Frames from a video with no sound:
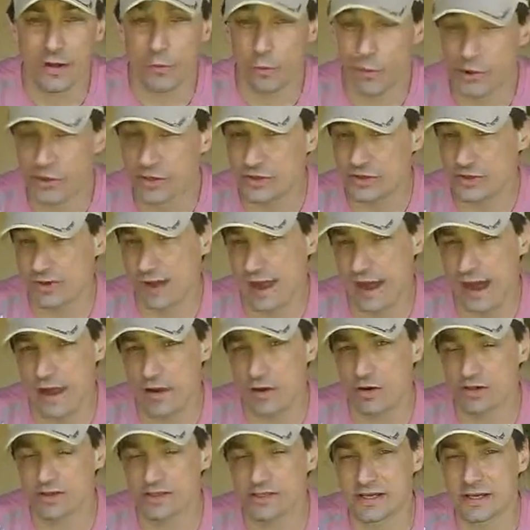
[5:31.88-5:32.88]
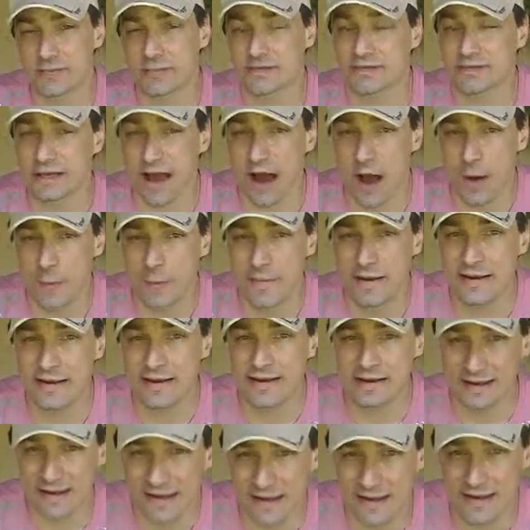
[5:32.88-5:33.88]
What you can ask him is, how many
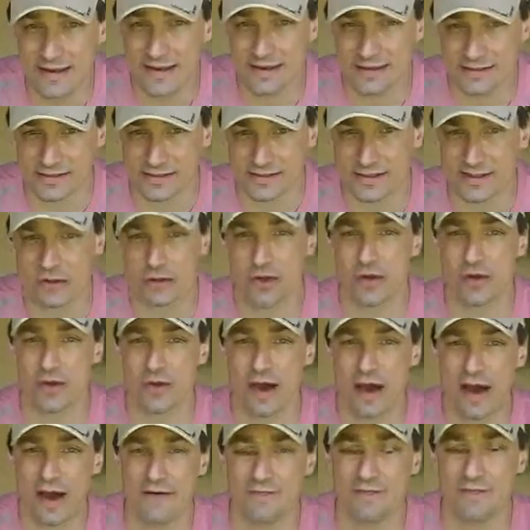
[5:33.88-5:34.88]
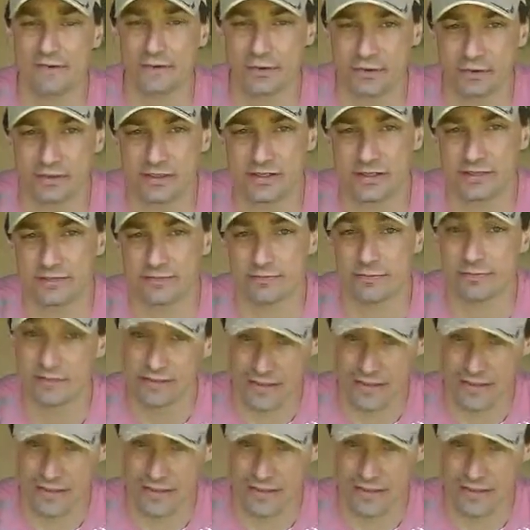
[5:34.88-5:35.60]
leaders do you have in your team?